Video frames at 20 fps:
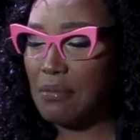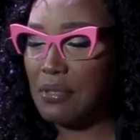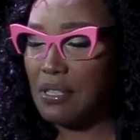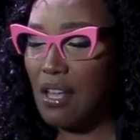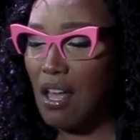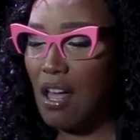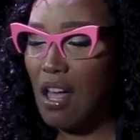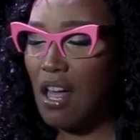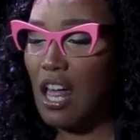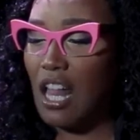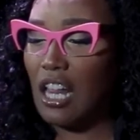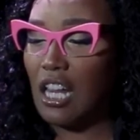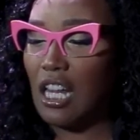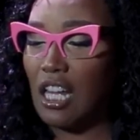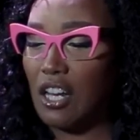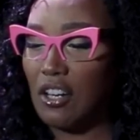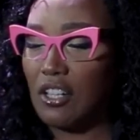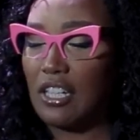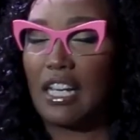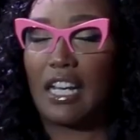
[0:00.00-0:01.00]
all a
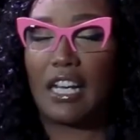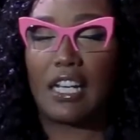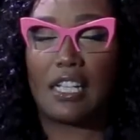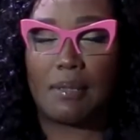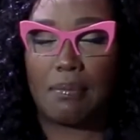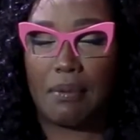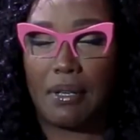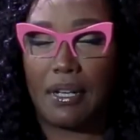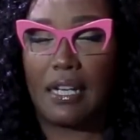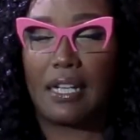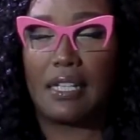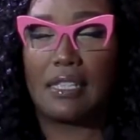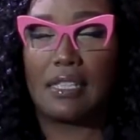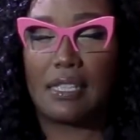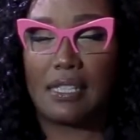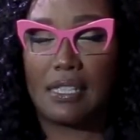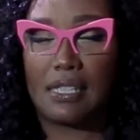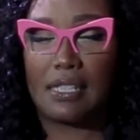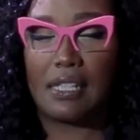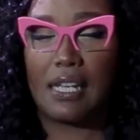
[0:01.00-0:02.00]
learning experience
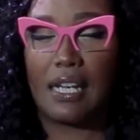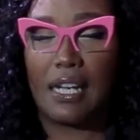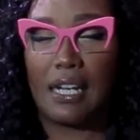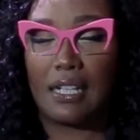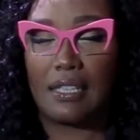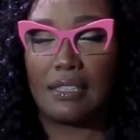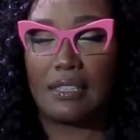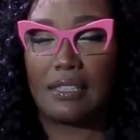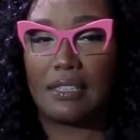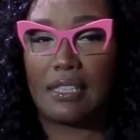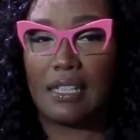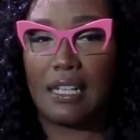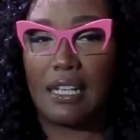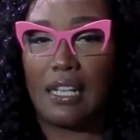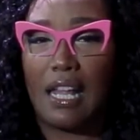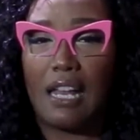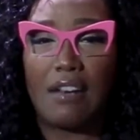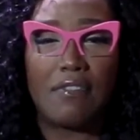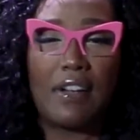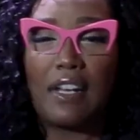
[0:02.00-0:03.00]
and a
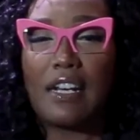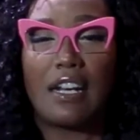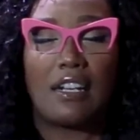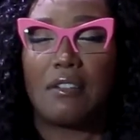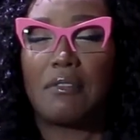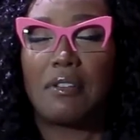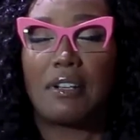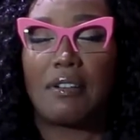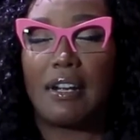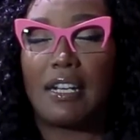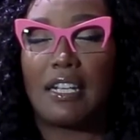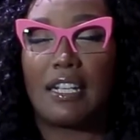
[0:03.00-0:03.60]
lot of fun. I don't regret